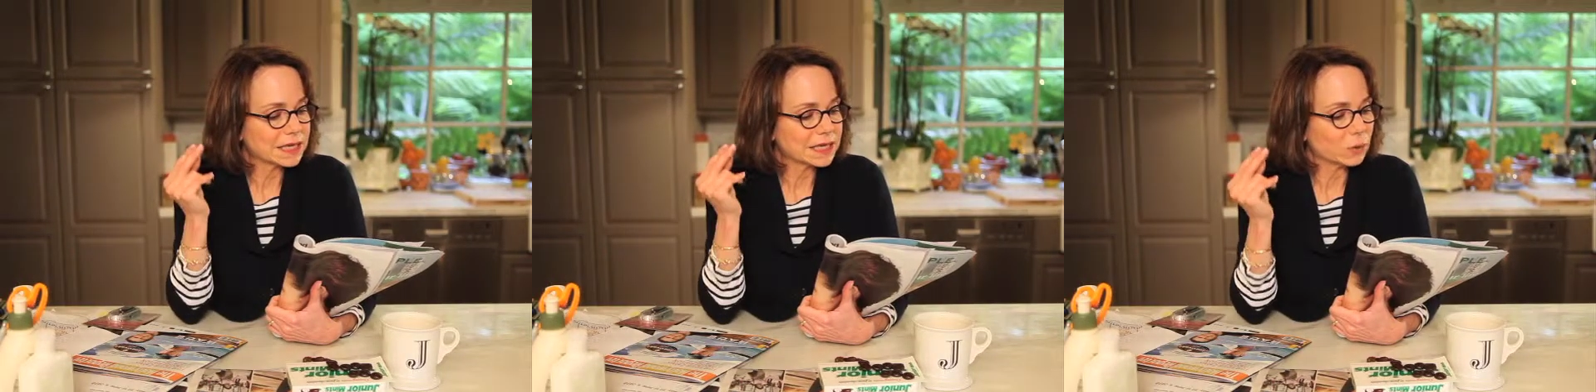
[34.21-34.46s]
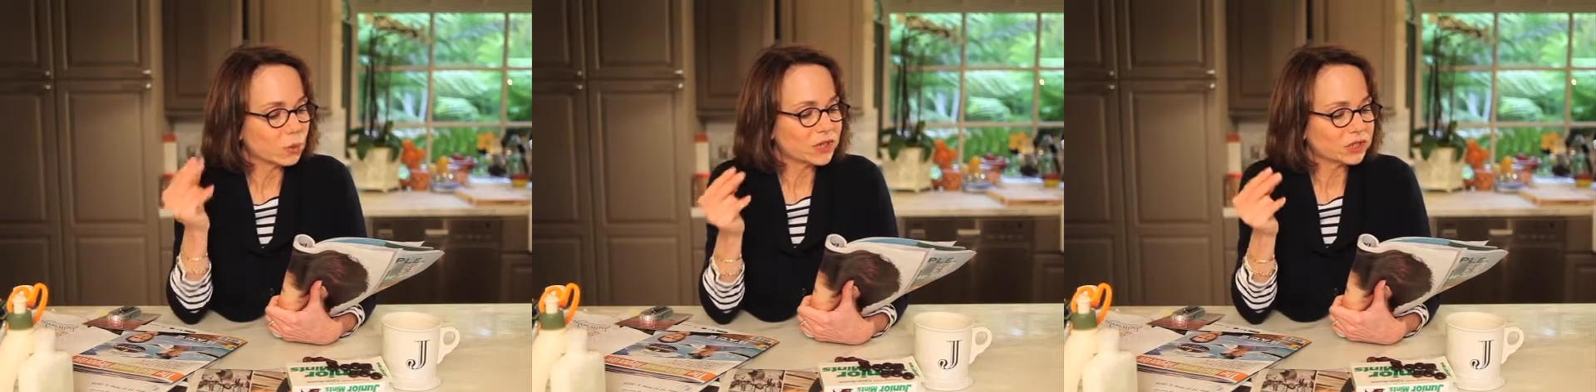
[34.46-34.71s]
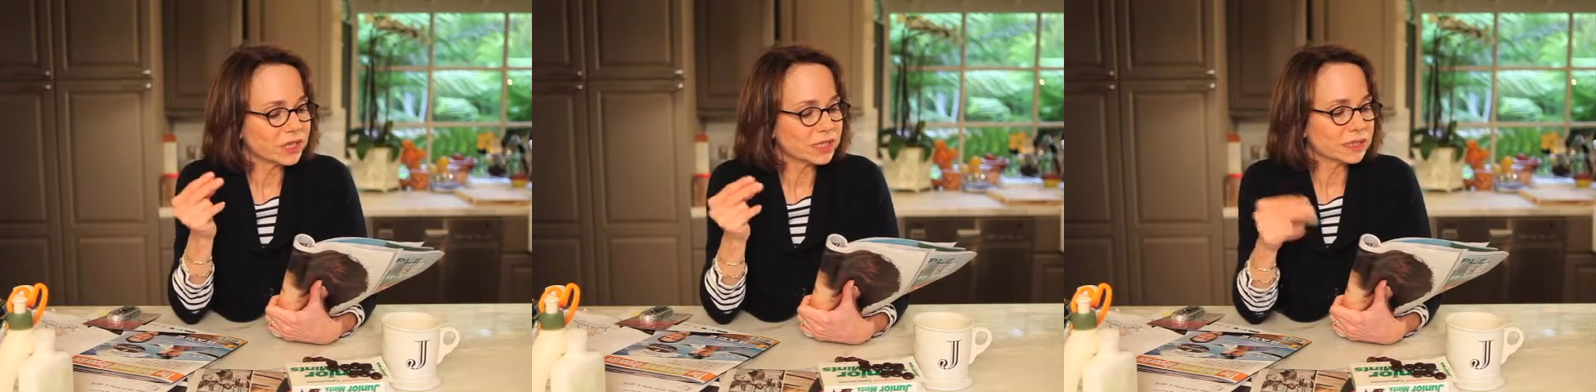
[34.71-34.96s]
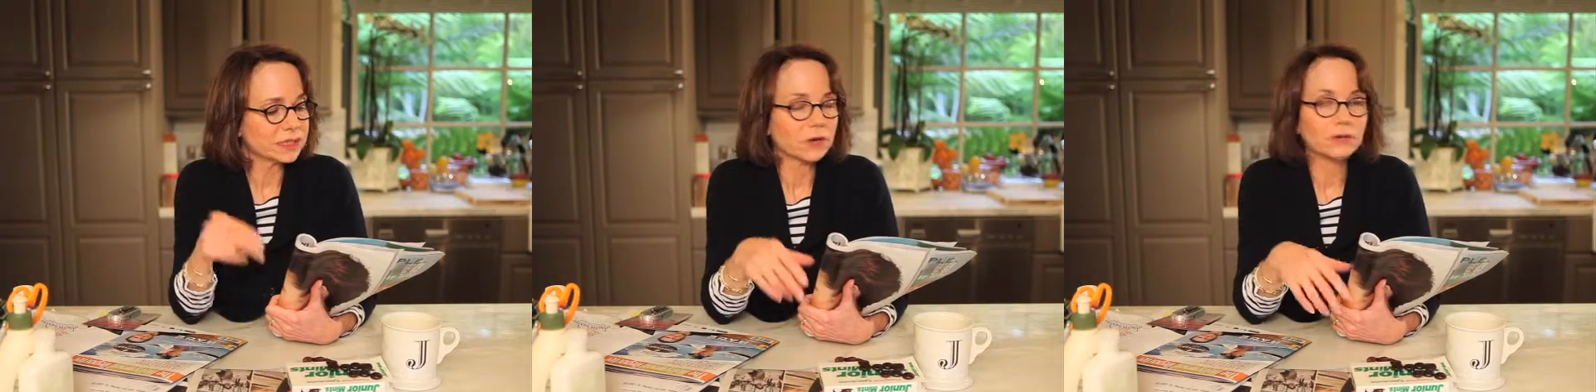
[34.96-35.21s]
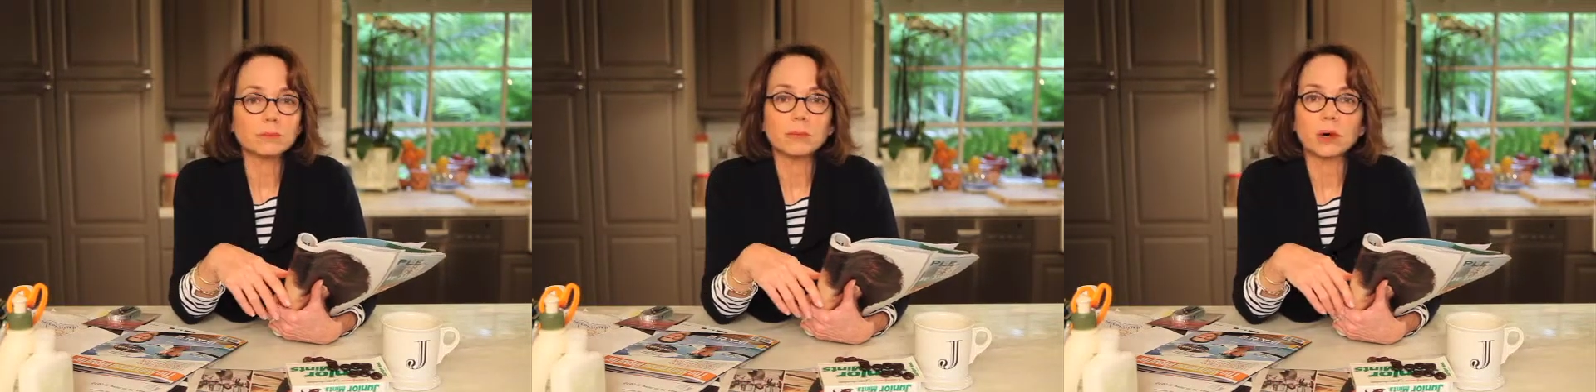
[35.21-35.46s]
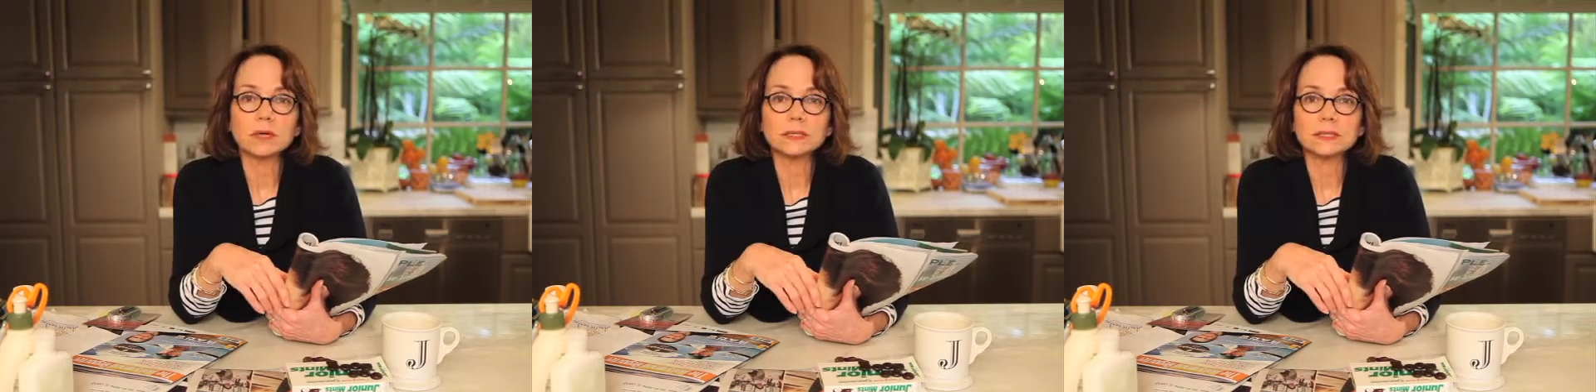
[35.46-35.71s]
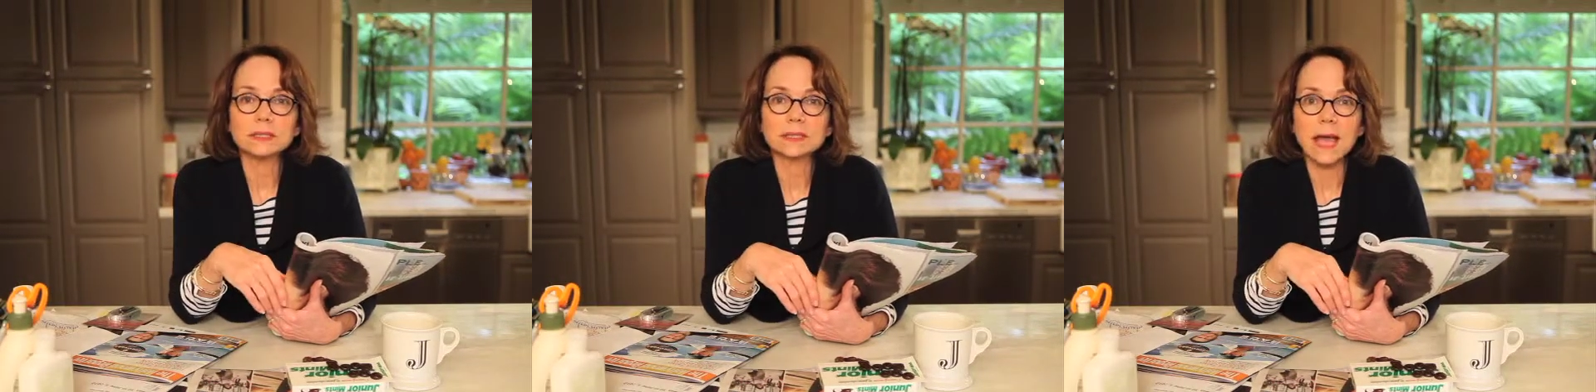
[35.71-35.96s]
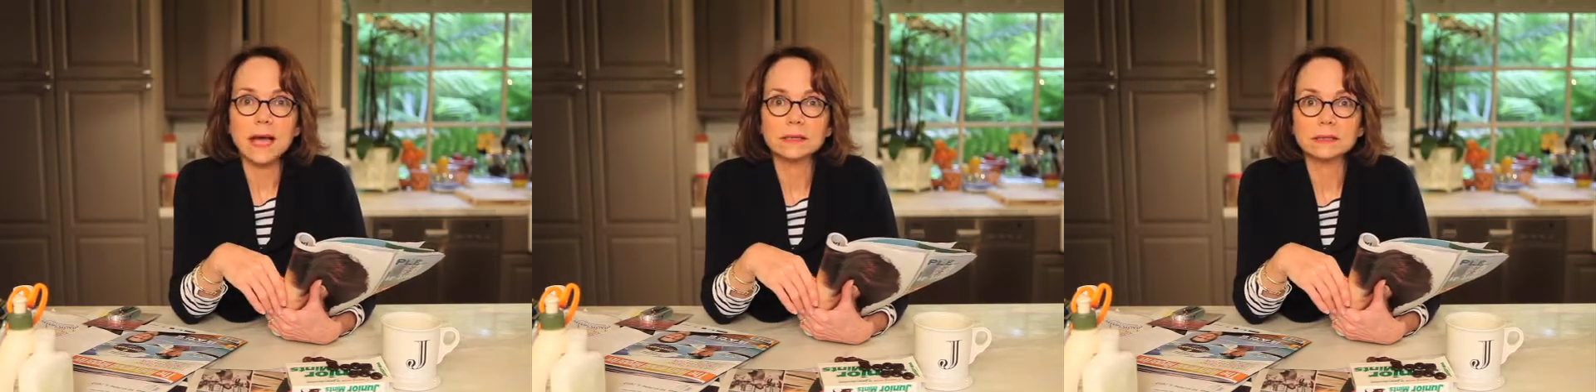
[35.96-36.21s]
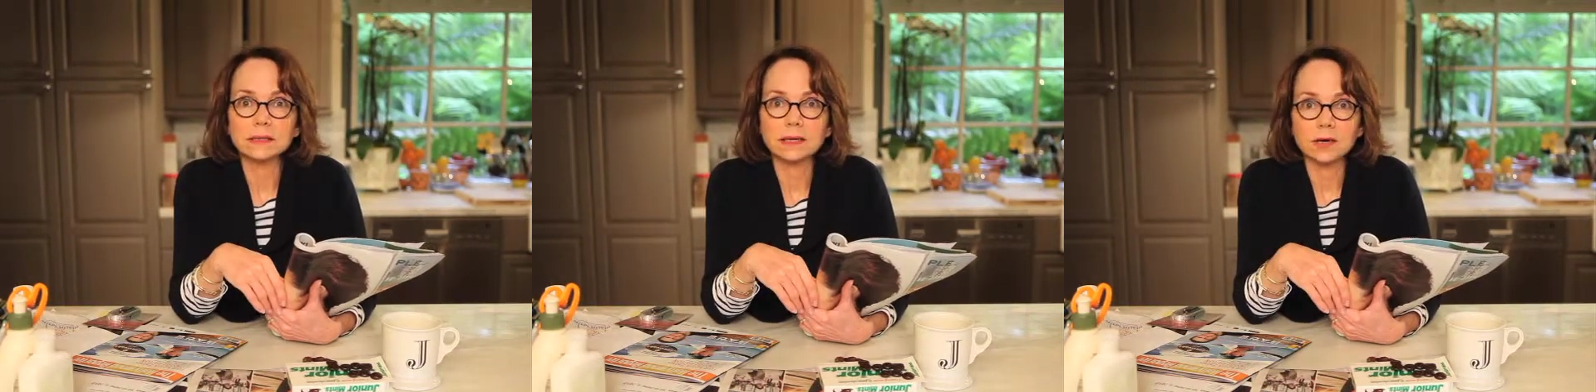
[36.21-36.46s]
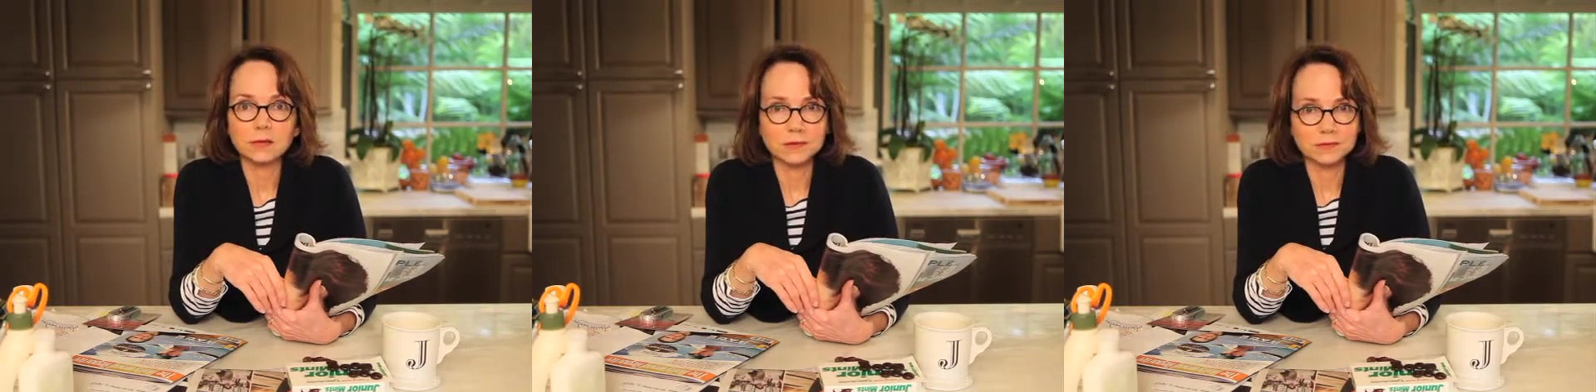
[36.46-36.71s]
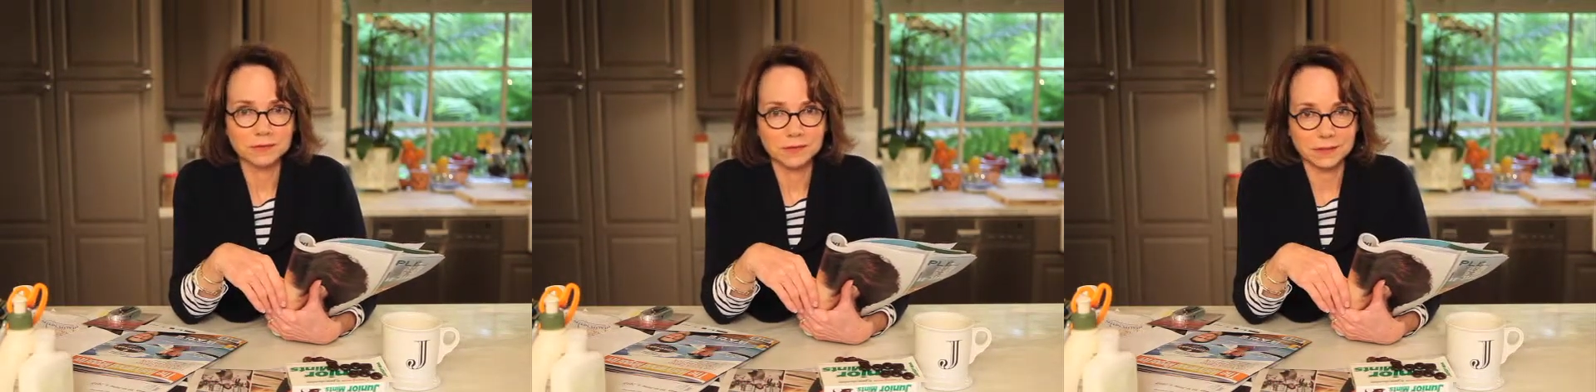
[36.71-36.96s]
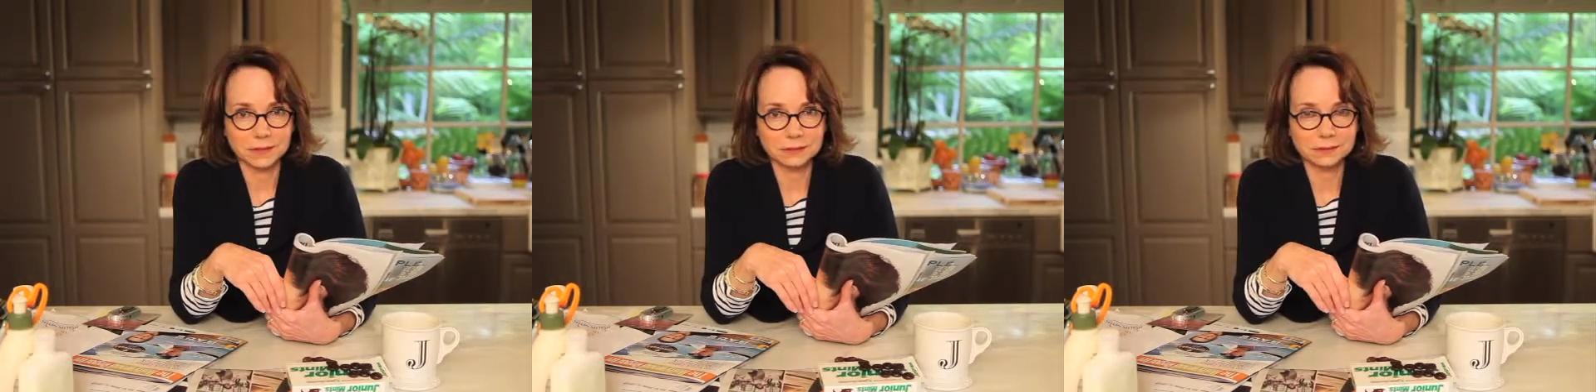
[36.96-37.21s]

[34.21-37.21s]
They wish they could tell their boss exactly how they feel.